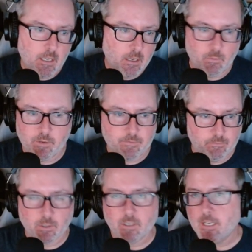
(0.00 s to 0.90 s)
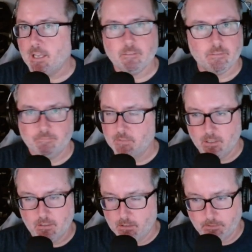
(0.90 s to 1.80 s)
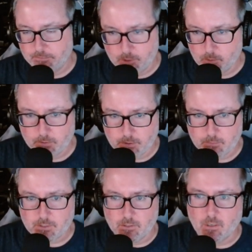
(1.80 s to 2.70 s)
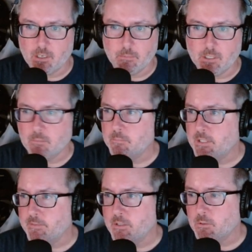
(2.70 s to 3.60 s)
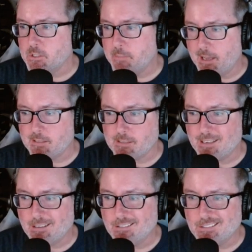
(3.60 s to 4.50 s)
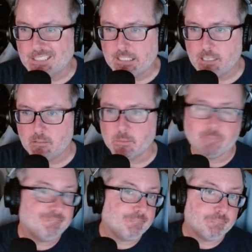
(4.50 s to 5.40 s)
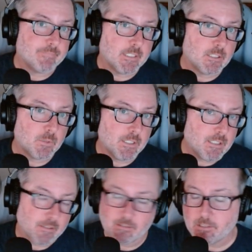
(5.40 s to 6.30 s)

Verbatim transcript: We've we're gonna have a few of them still coming up, even though it's past that holiday now. But it is what it is.